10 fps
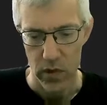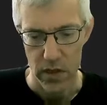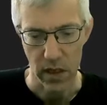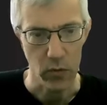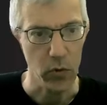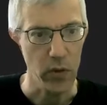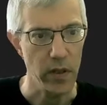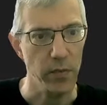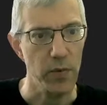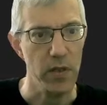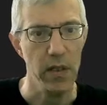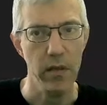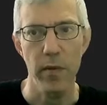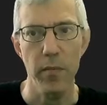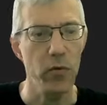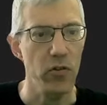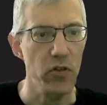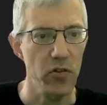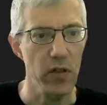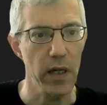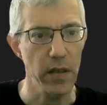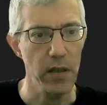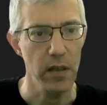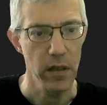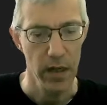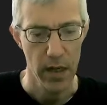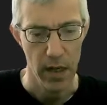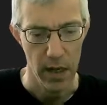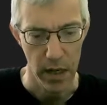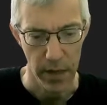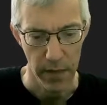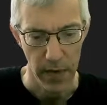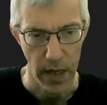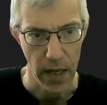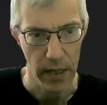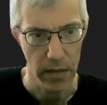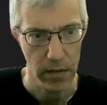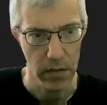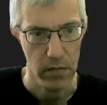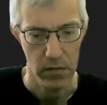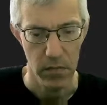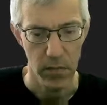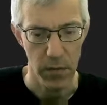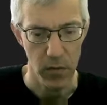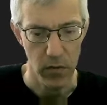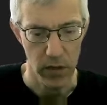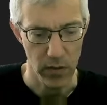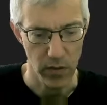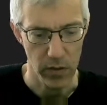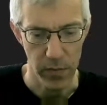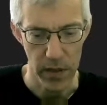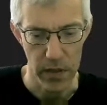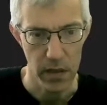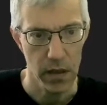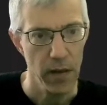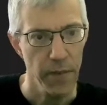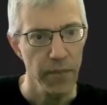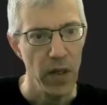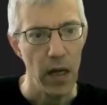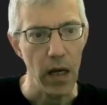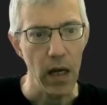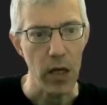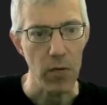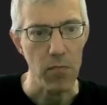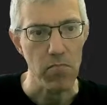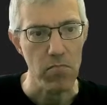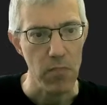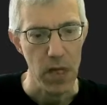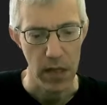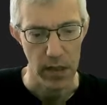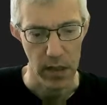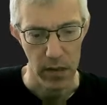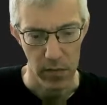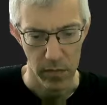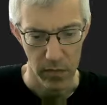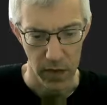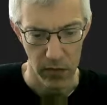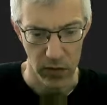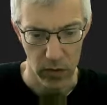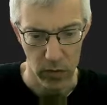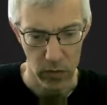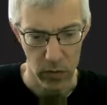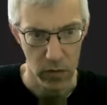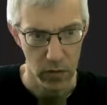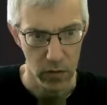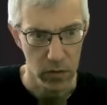We start with 100%, maybe we change it later. Height, maybe 100 pixel. And then background,